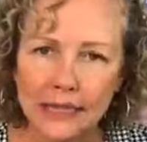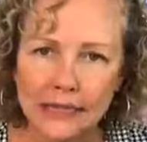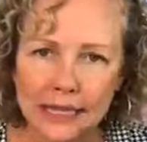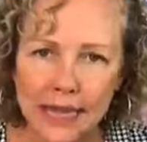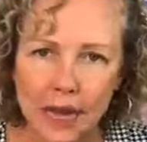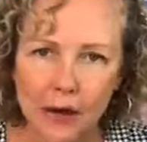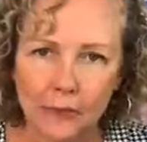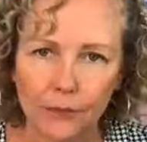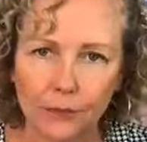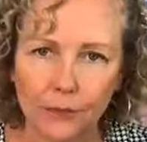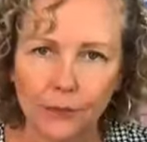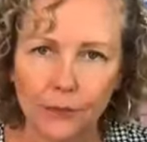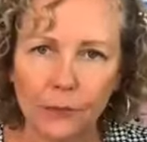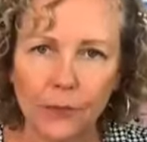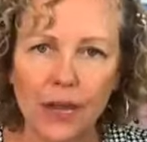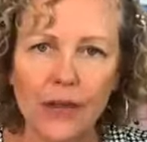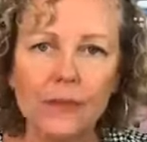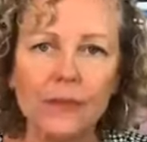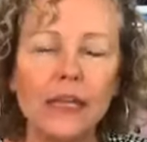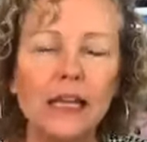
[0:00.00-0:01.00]
that down,
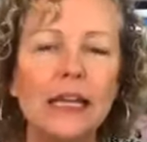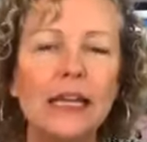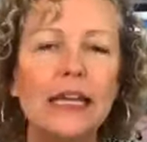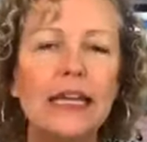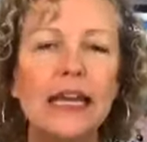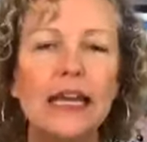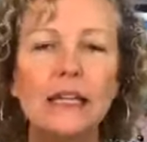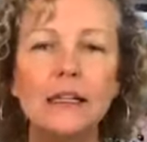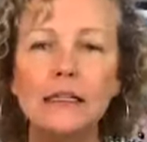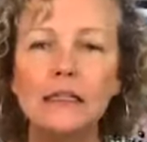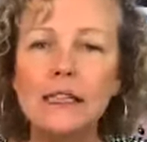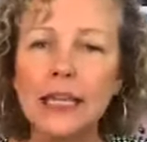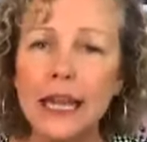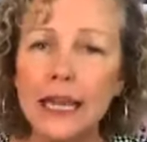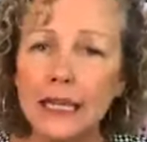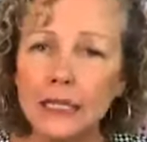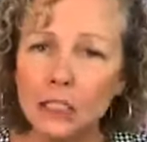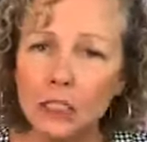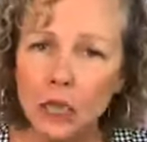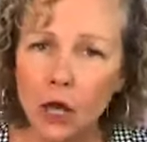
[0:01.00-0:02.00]
right? It'll
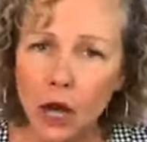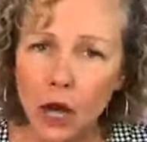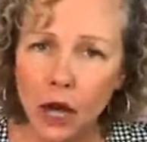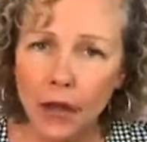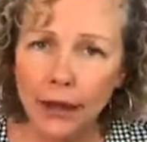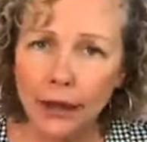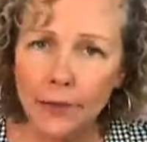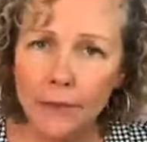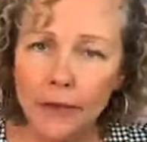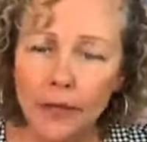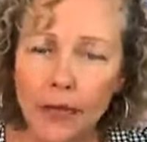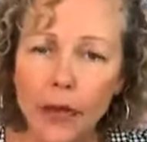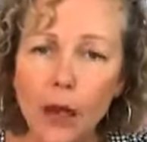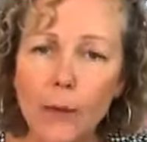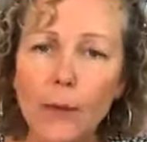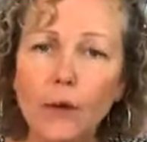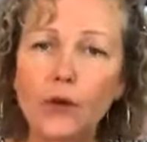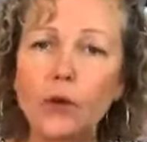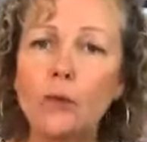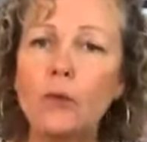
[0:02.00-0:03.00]
take time,
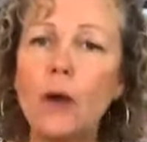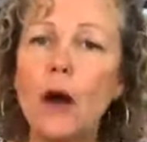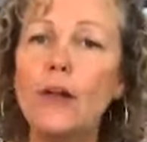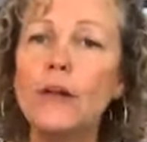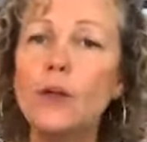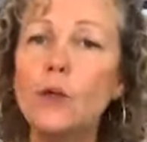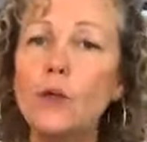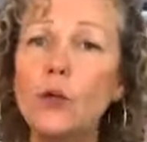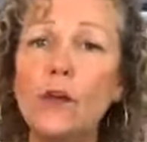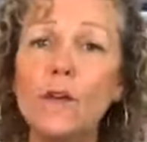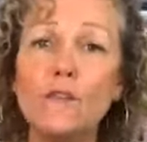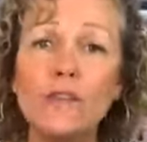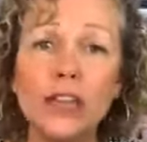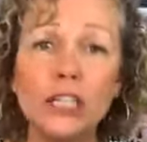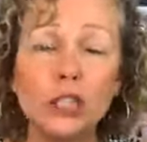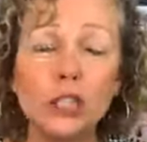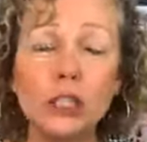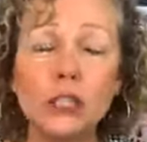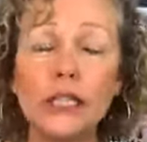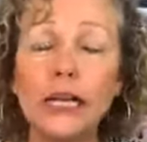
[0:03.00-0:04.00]
but your body will
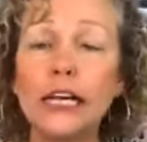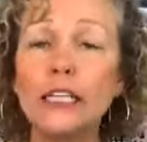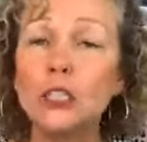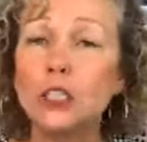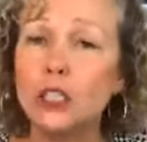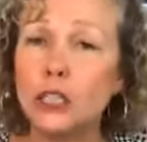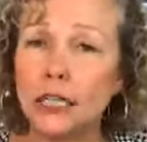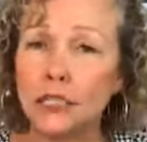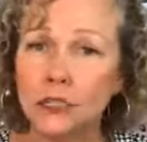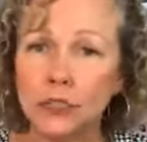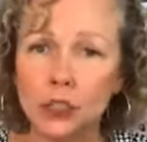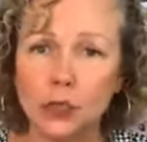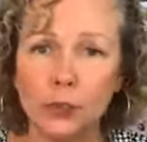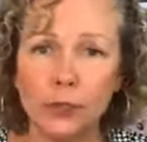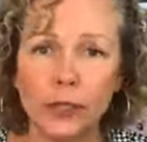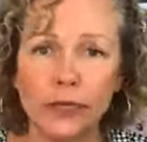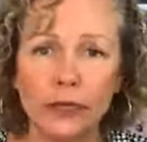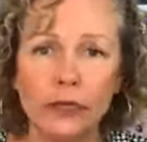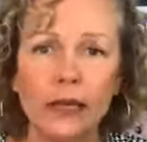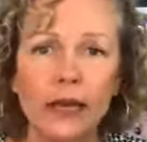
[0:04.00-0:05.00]
eventually adjust
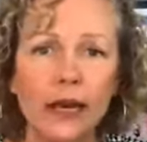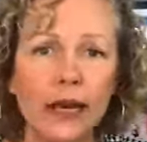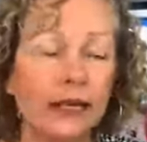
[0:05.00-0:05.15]
to it.